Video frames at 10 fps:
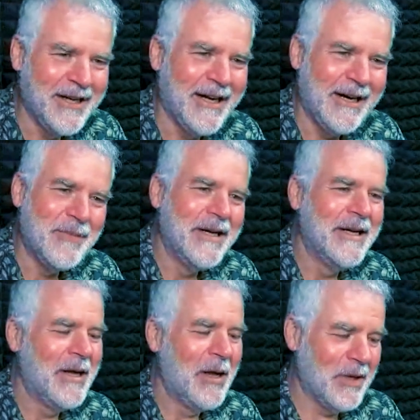Um,
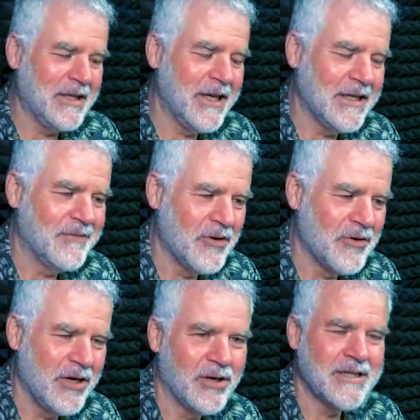but yes,
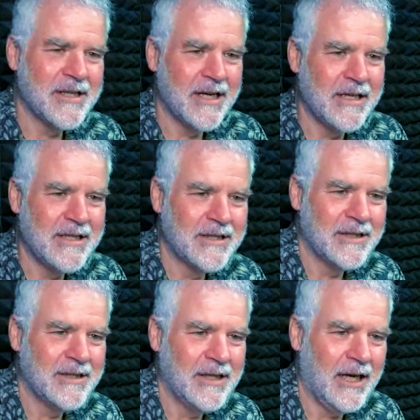very early stage
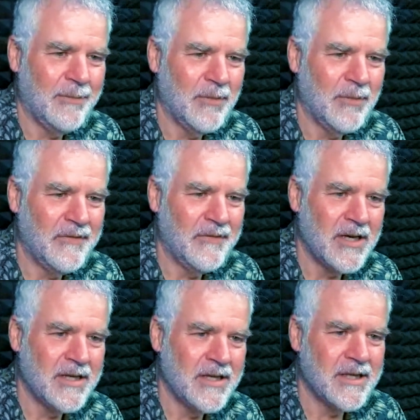um, advisor
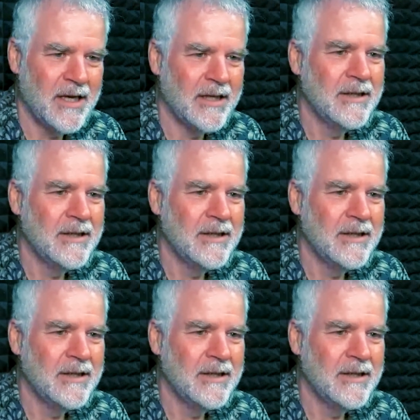there.